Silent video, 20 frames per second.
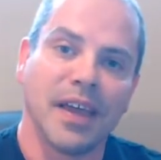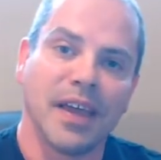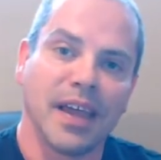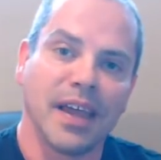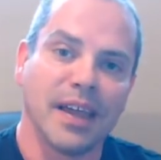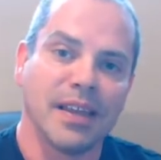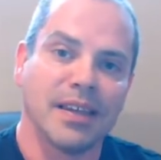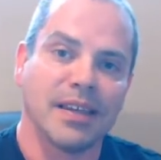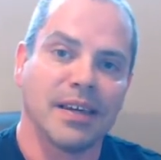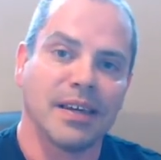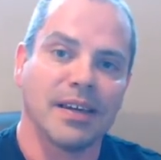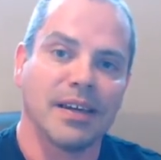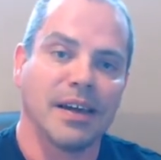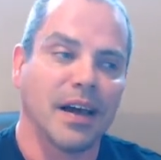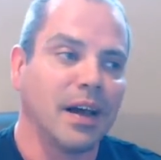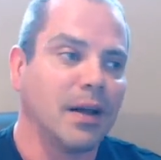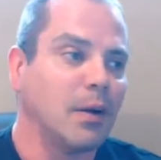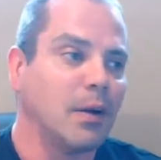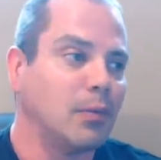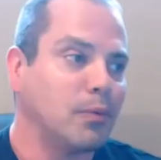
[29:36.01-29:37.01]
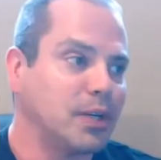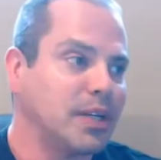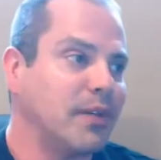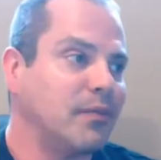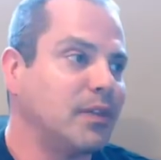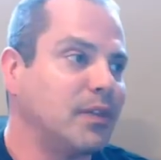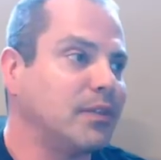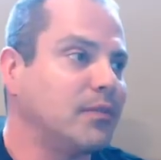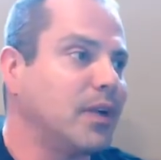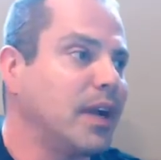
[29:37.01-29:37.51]
and uh, I would
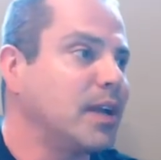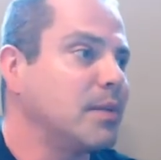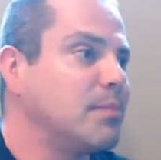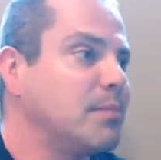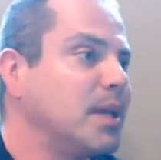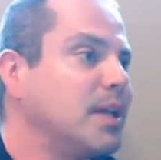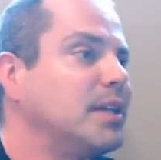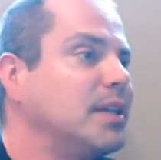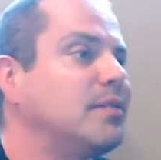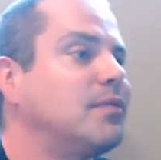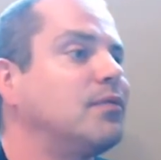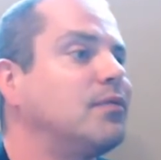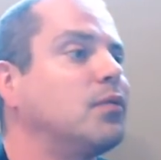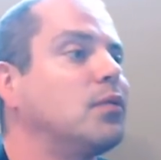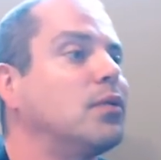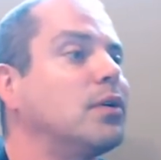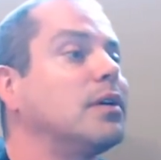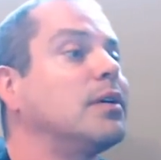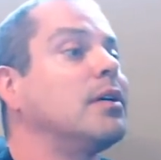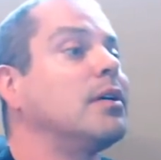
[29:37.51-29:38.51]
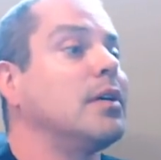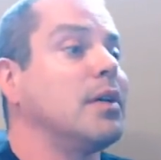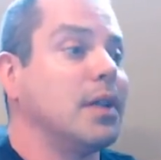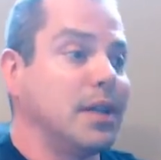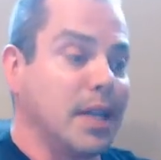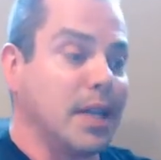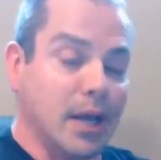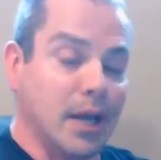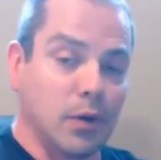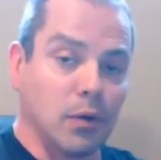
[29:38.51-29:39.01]
definitely recommend it for
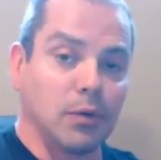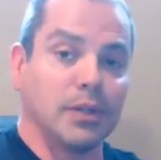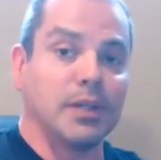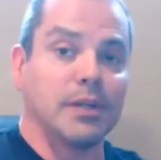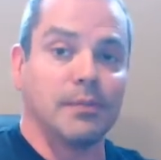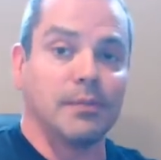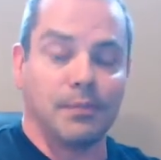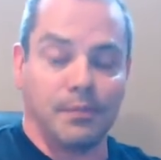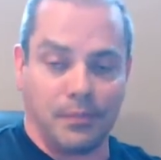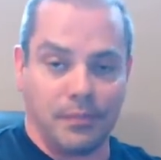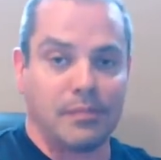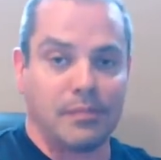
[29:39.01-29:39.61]
not only